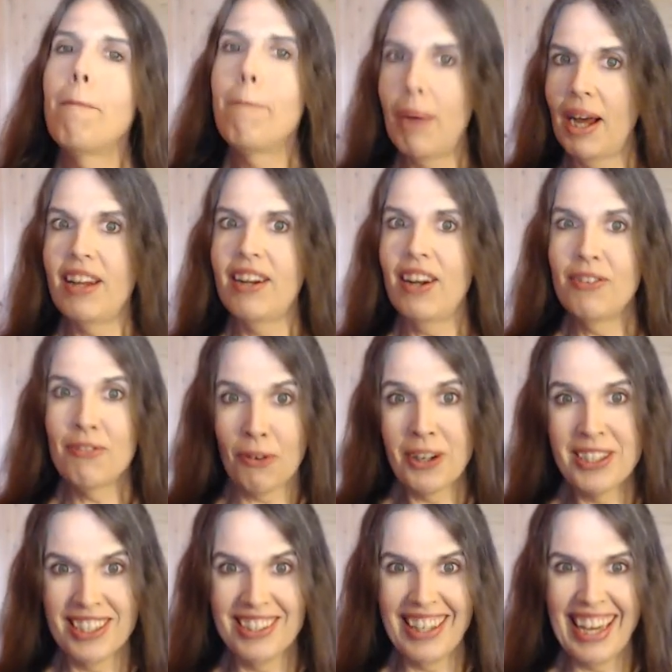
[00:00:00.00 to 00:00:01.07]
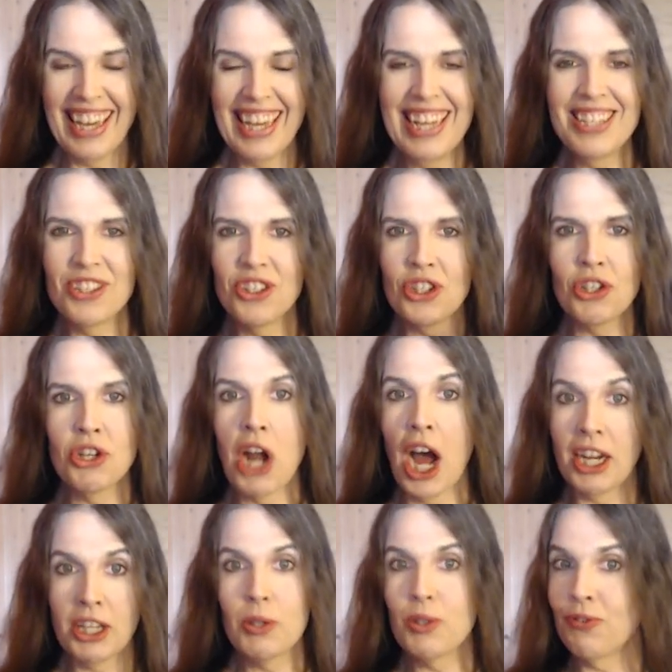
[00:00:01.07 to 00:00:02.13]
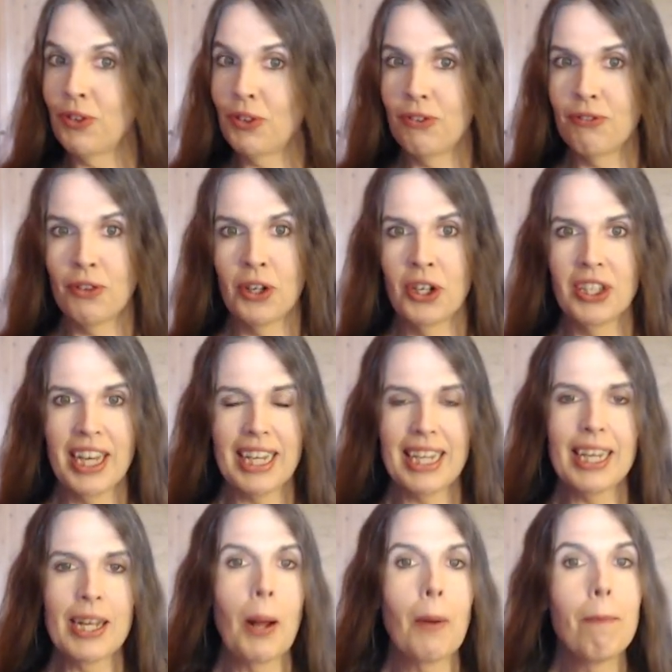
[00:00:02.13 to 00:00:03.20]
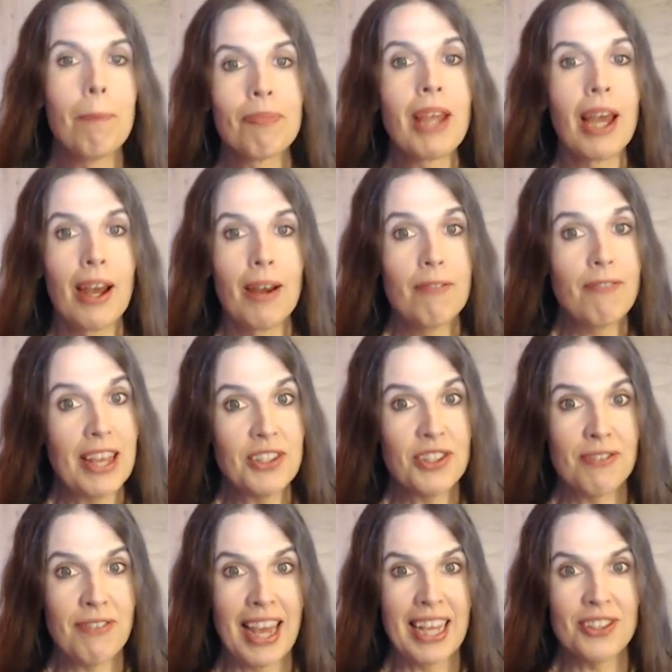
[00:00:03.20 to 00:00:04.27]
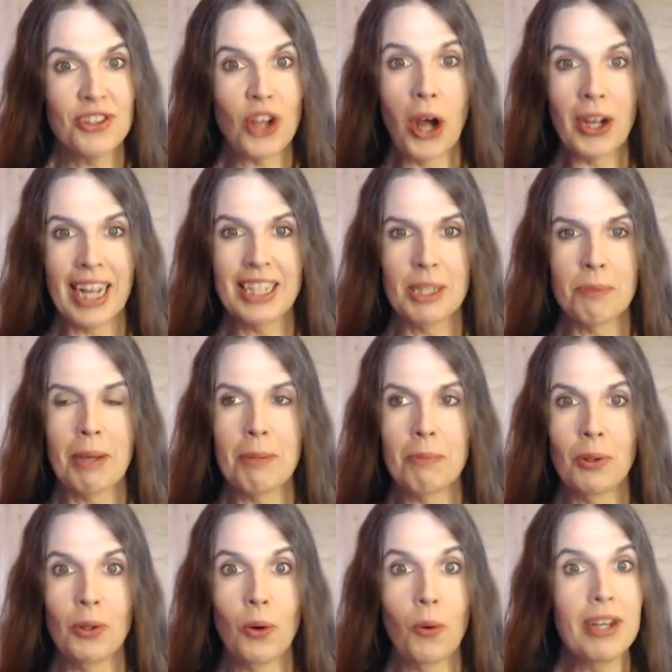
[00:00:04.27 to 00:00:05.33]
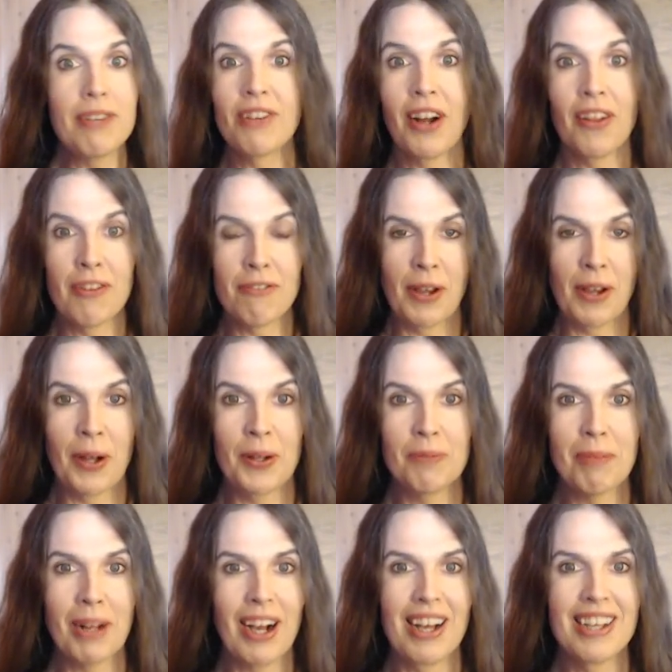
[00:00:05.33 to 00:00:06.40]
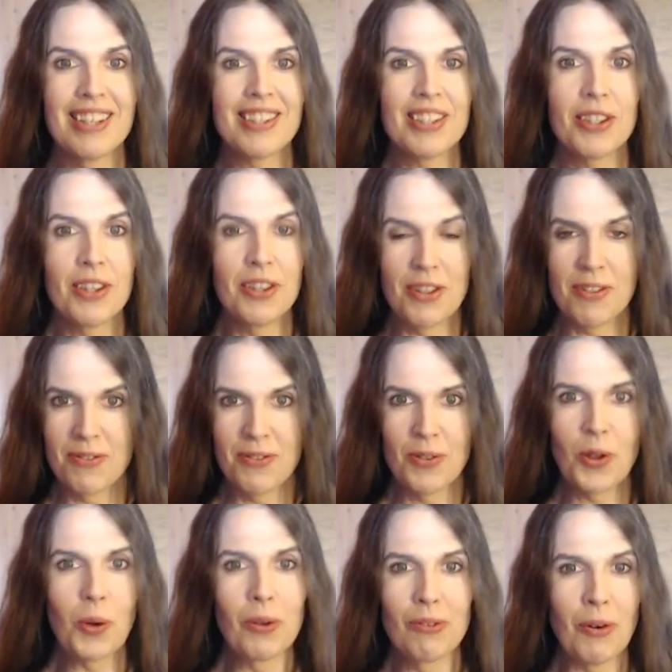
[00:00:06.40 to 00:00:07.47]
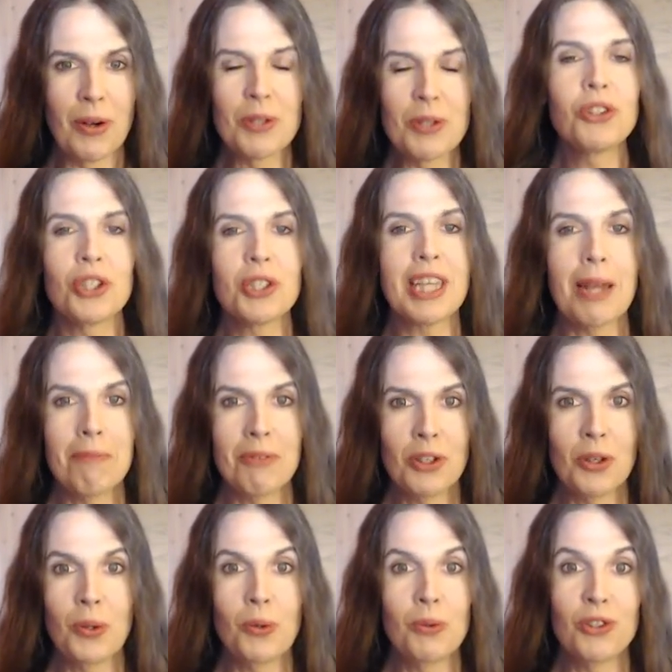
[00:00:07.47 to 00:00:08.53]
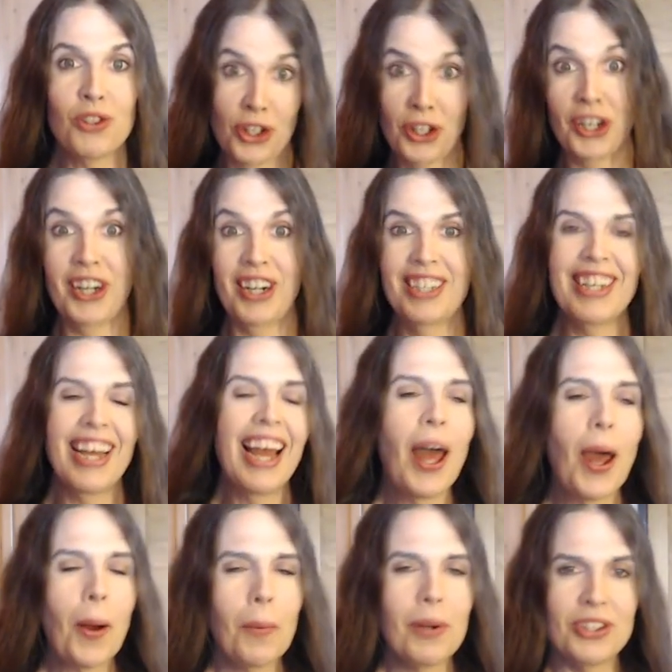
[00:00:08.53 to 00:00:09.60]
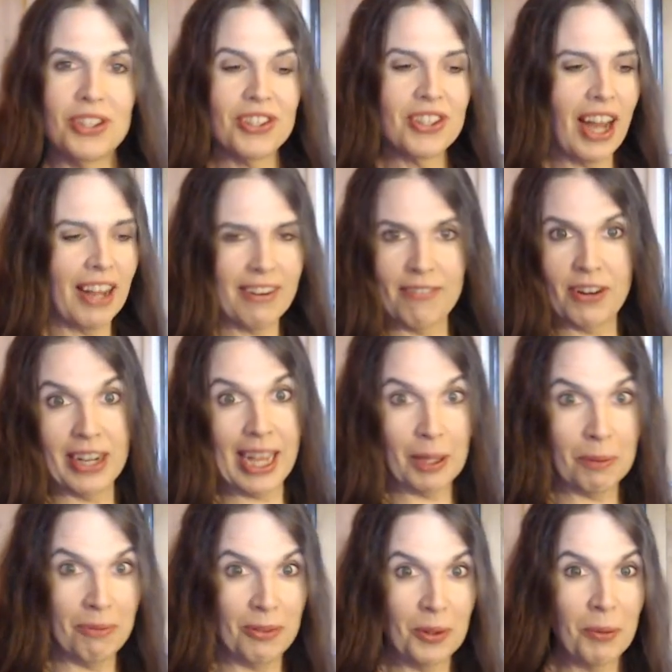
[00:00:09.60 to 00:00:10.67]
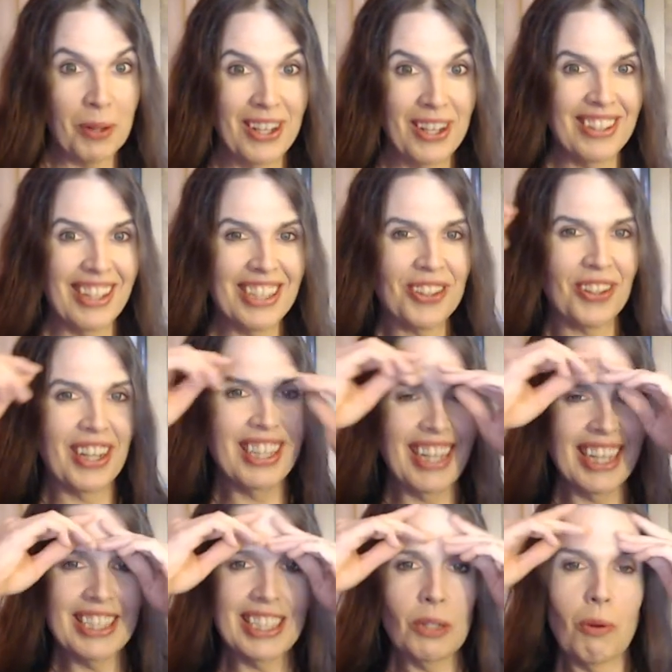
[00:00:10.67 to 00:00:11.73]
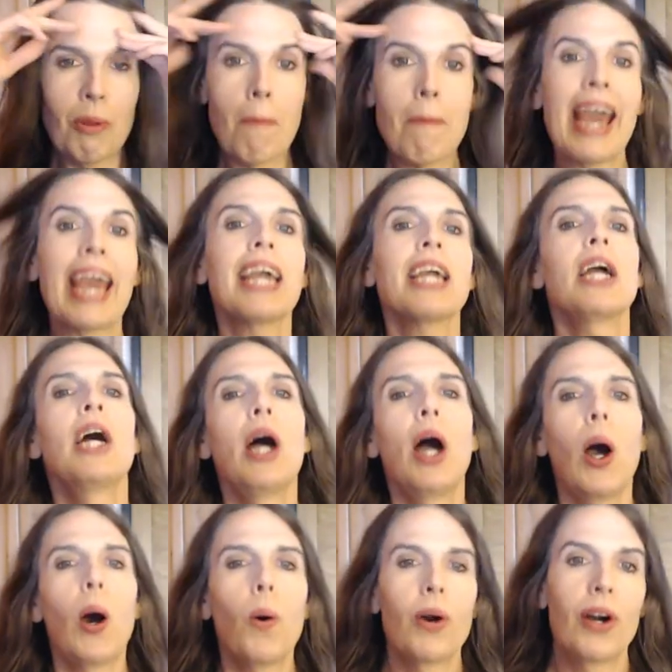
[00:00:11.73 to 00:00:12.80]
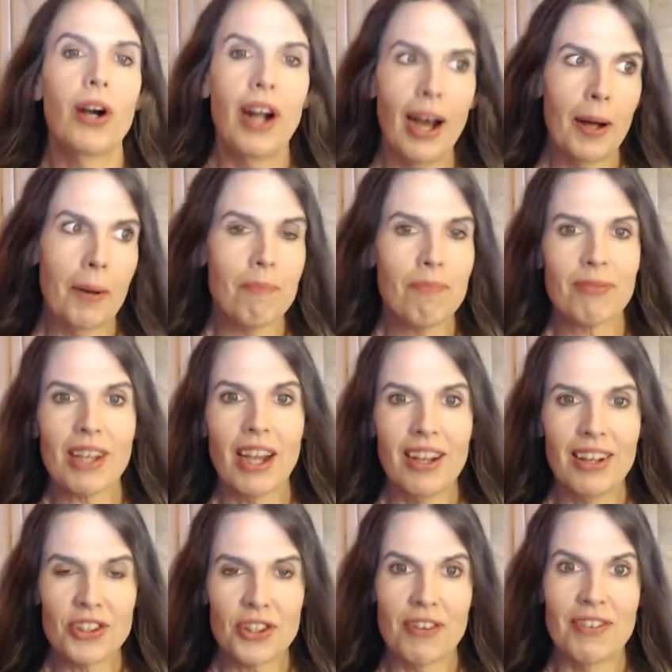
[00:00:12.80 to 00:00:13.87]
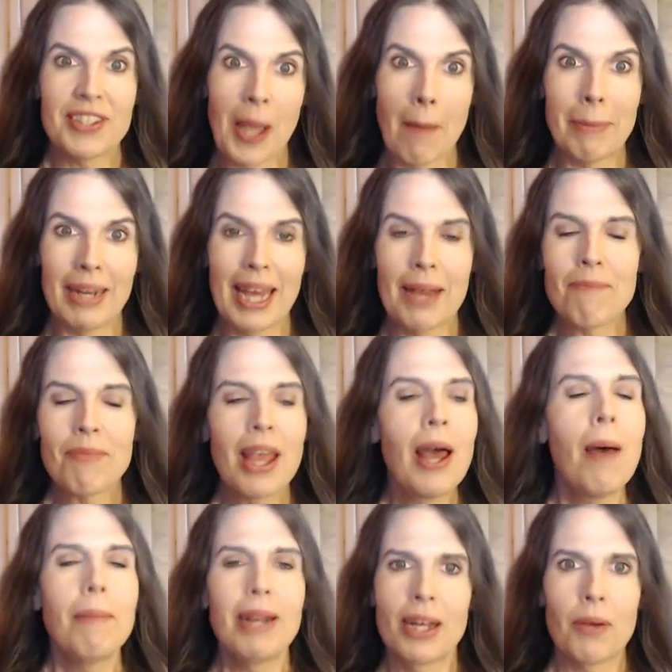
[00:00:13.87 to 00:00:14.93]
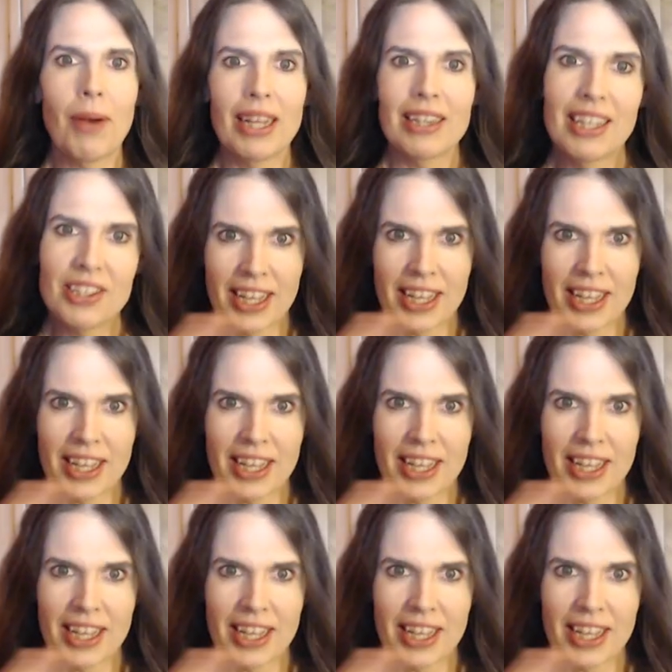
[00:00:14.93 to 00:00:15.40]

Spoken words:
But unfortunately, it's just not useful for like, you know, face-to-face talking to people or even on the phone, because the old voice will just get you served, which is not very helpful when you're like trying to like deal with a bank or a service company. But anyway, let's